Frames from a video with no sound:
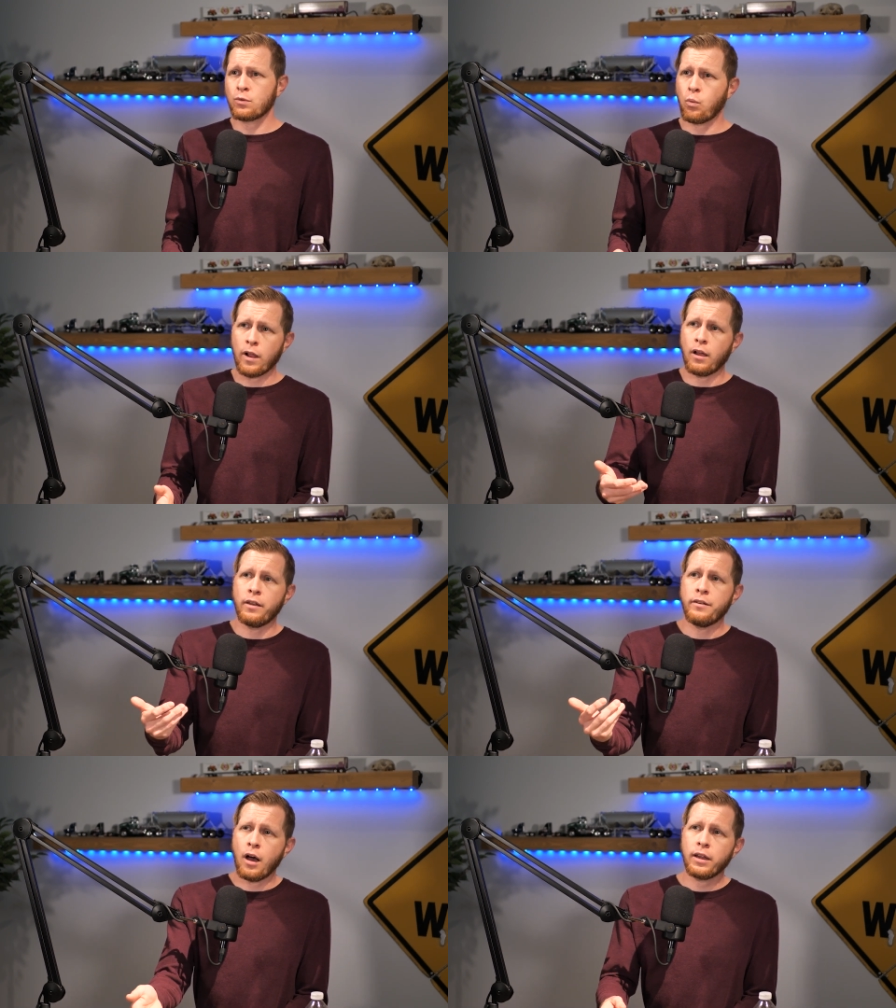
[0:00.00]
while a
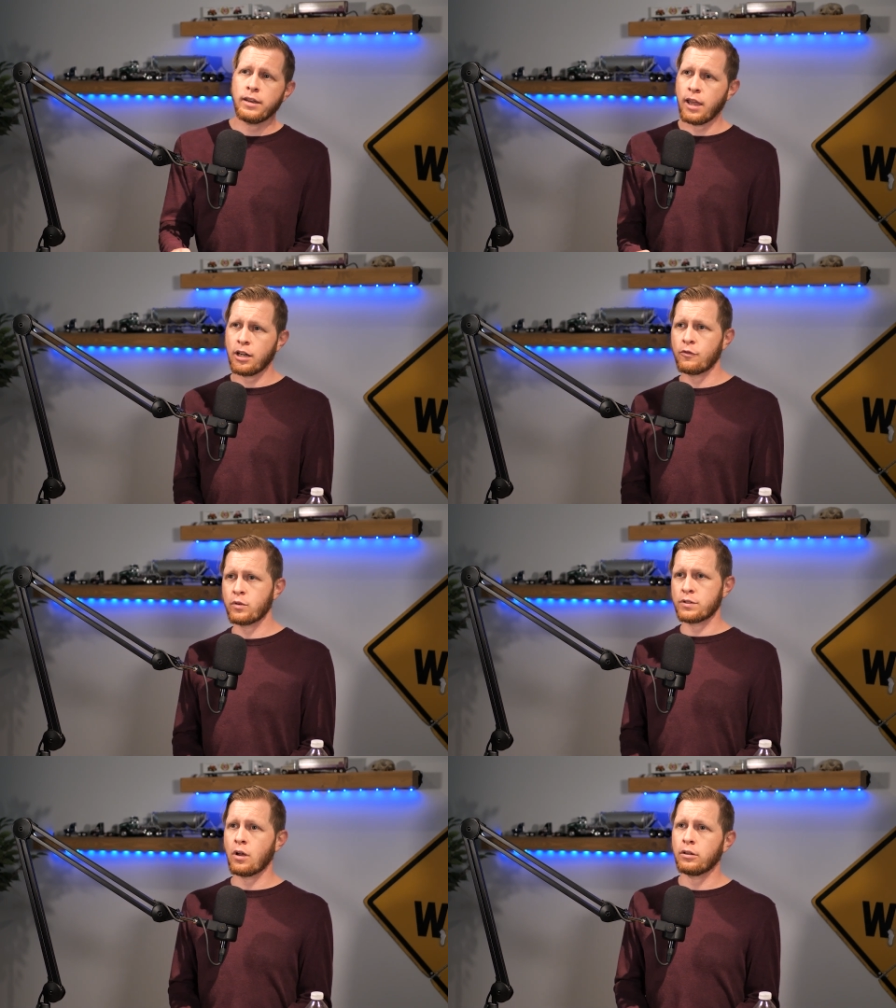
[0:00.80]
non-negative
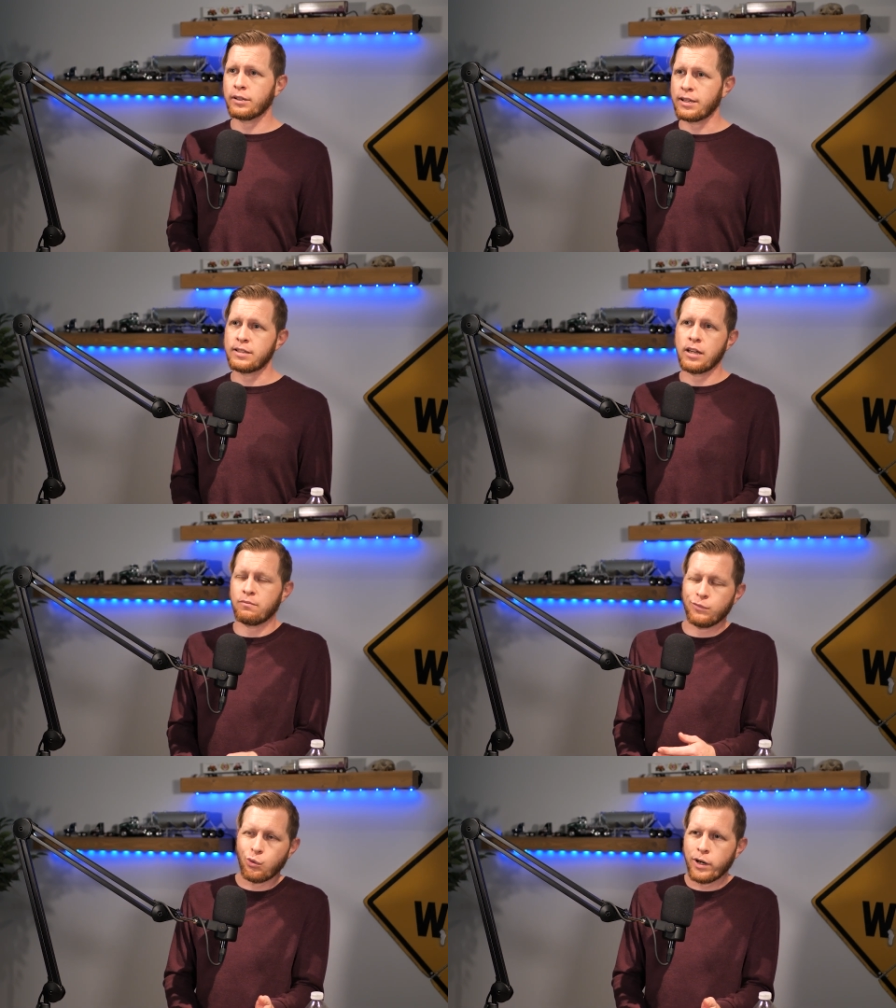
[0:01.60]
result can take
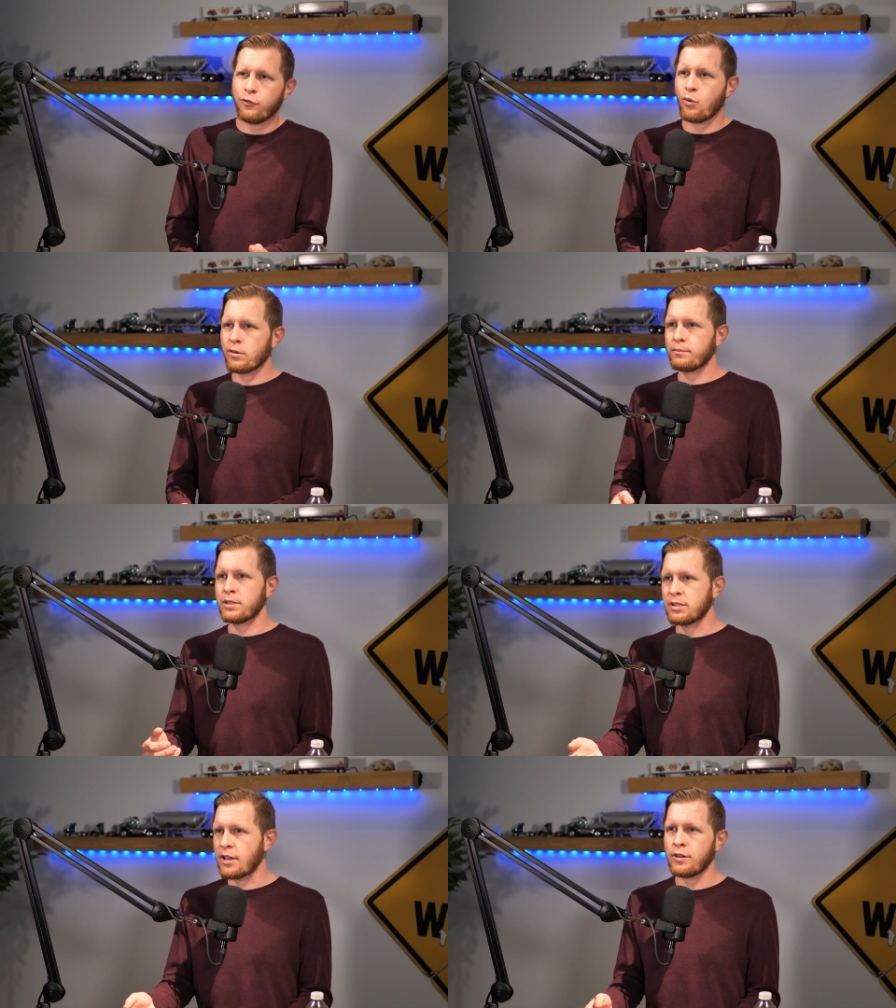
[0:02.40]
24 to
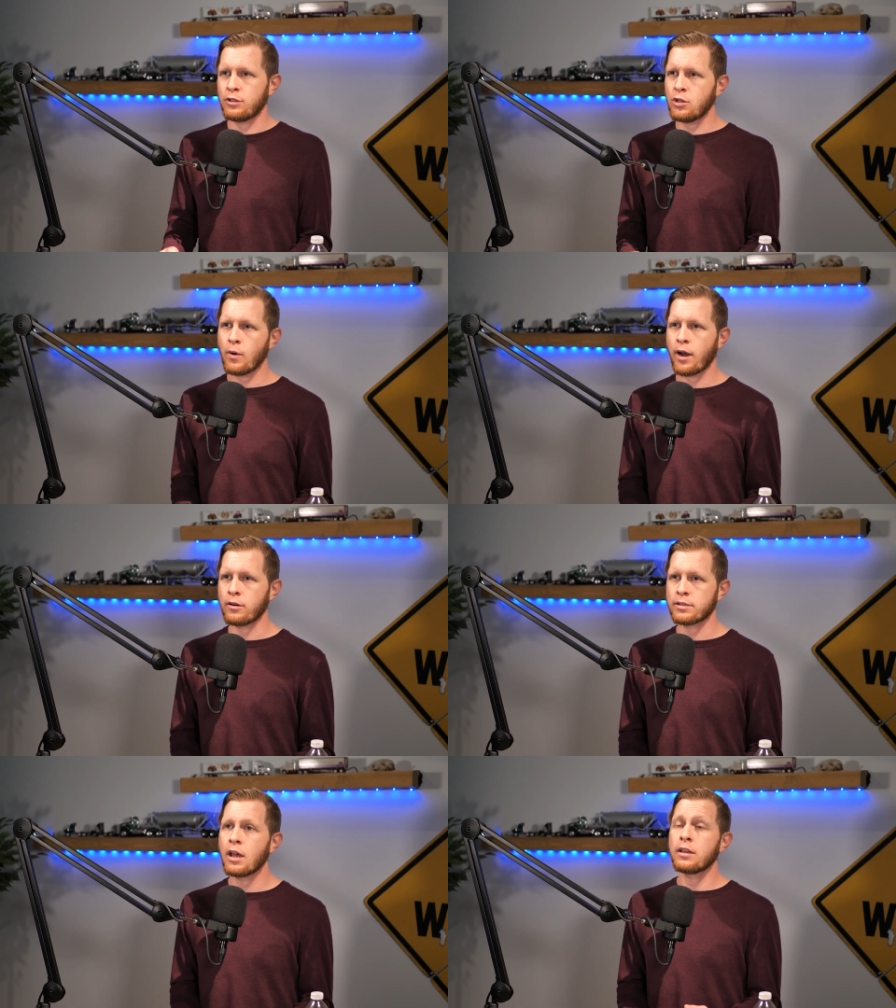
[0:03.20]
72
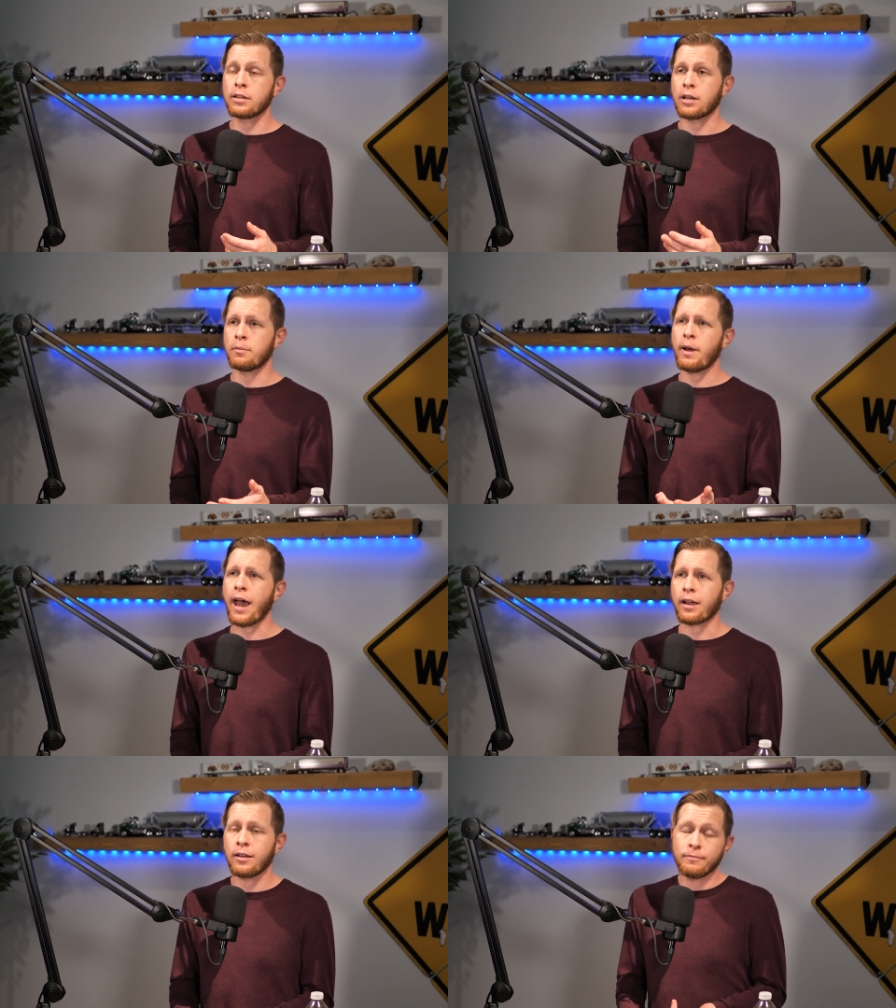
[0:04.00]
hours to come back.
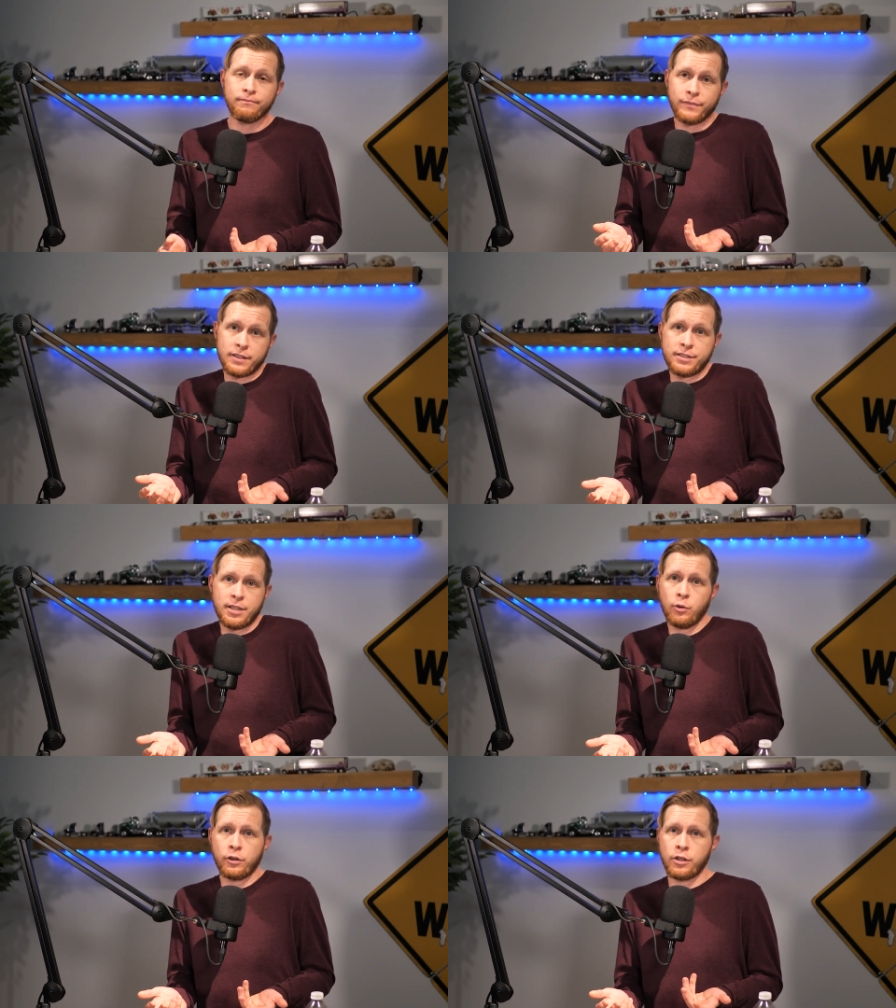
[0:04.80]
It's
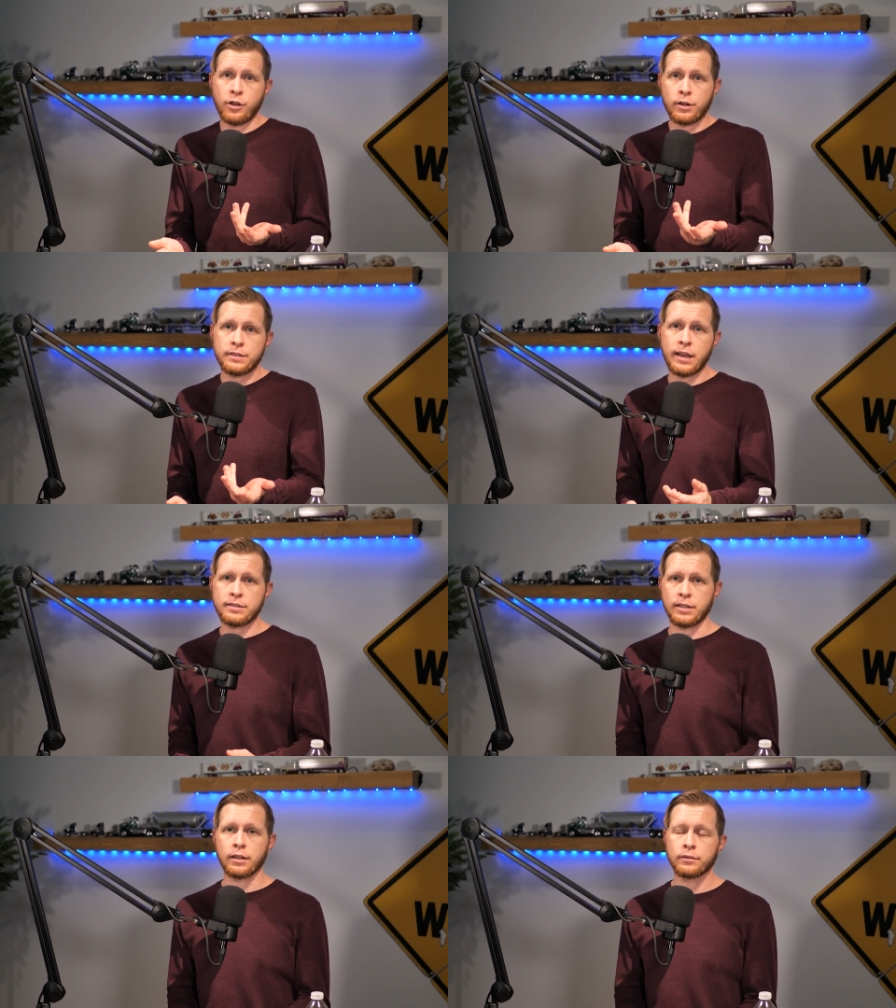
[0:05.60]
similar to urine
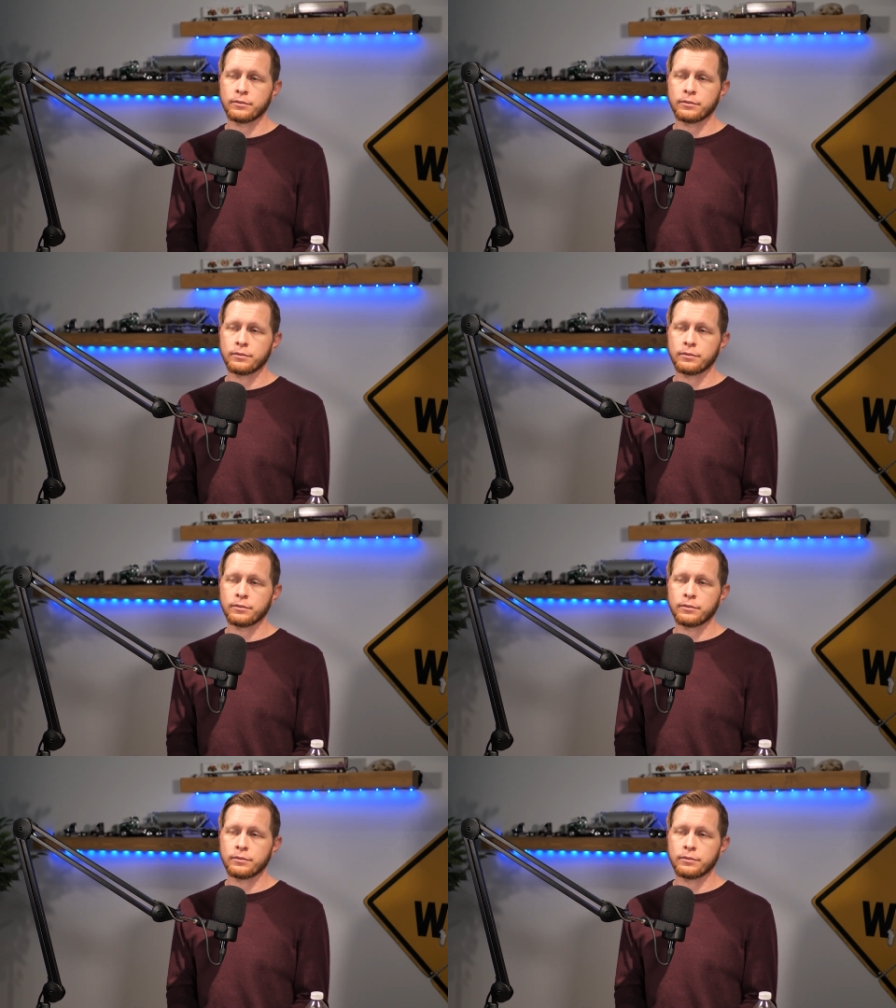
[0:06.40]
testing.